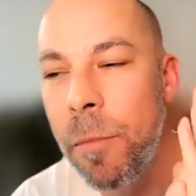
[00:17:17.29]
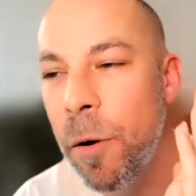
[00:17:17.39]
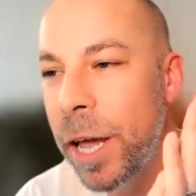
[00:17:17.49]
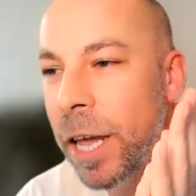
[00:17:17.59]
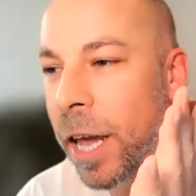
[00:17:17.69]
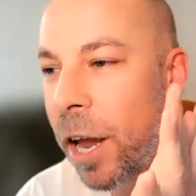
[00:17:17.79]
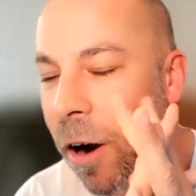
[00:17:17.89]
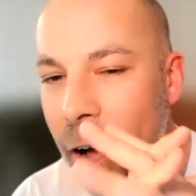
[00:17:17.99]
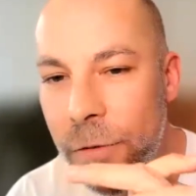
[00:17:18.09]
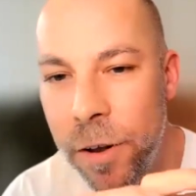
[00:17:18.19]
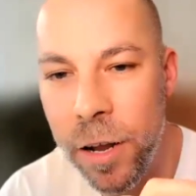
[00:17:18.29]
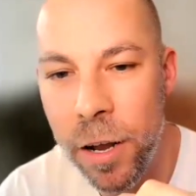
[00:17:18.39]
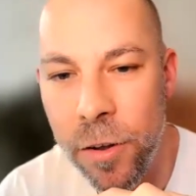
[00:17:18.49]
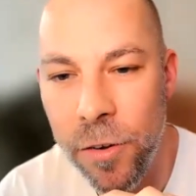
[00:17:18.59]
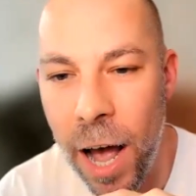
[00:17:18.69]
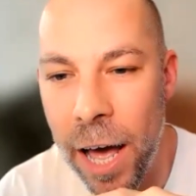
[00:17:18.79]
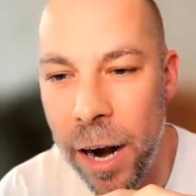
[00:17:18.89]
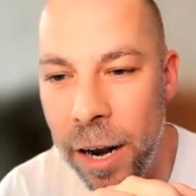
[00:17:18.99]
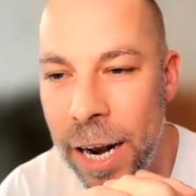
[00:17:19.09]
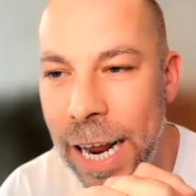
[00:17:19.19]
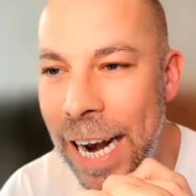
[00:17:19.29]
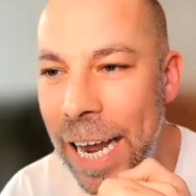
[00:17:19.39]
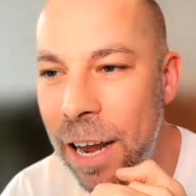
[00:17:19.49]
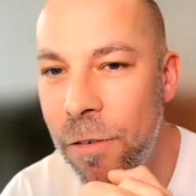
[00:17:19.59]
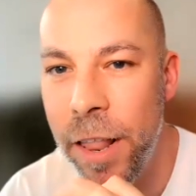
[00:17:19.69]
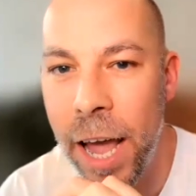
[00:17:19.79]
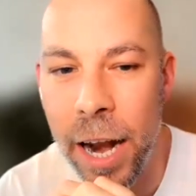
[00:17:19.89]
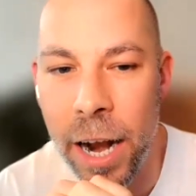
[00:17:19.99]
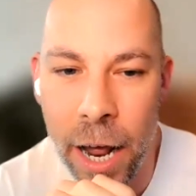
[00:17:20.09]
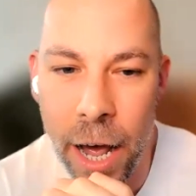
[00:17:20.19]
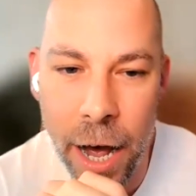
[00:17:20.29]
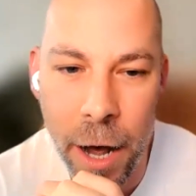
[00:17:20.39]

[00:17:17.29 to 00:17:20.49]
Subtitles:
probably a year after you'd started, and even then,